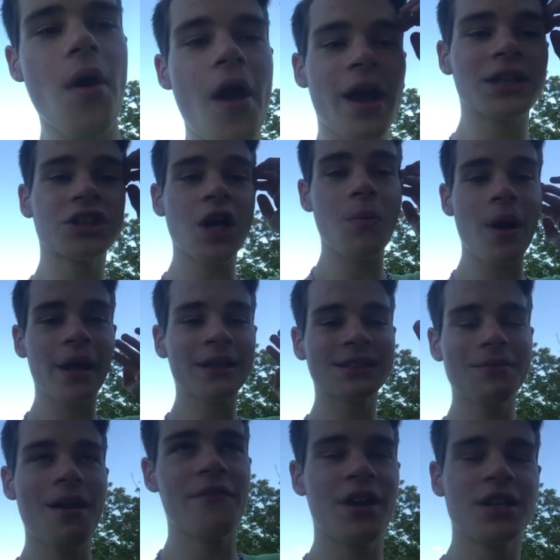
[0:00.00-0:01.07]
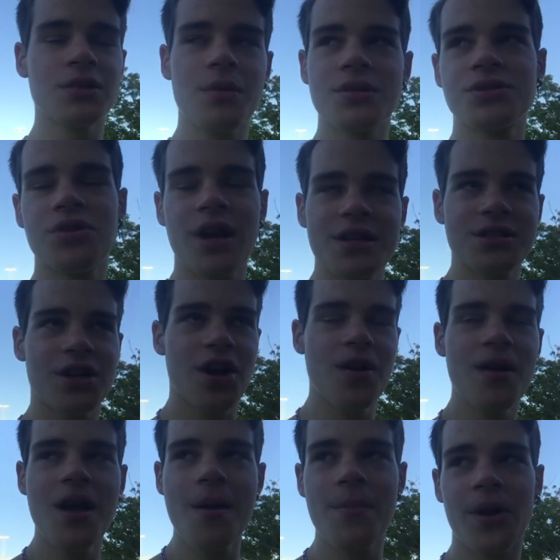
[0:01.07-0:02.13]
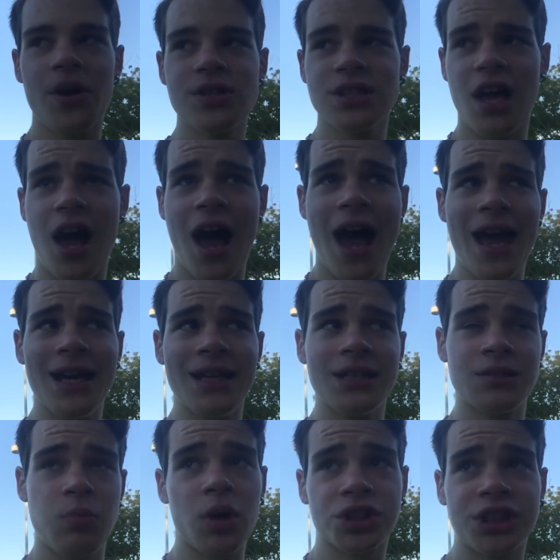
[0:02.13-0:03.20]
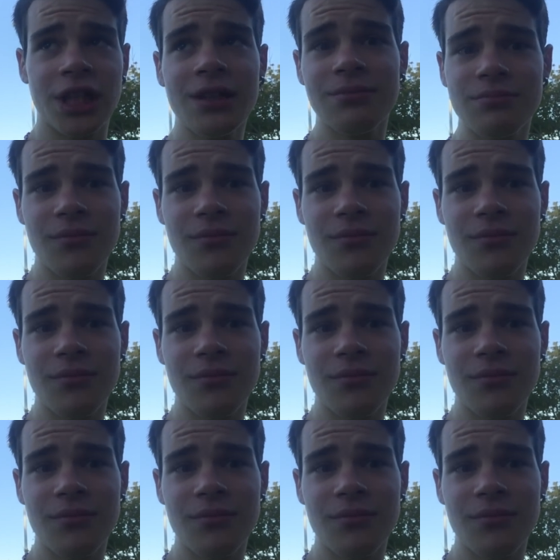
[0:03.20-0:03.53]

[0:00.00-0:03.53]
Okay, so I'm running the same outfit as I was two days ago because I washed it.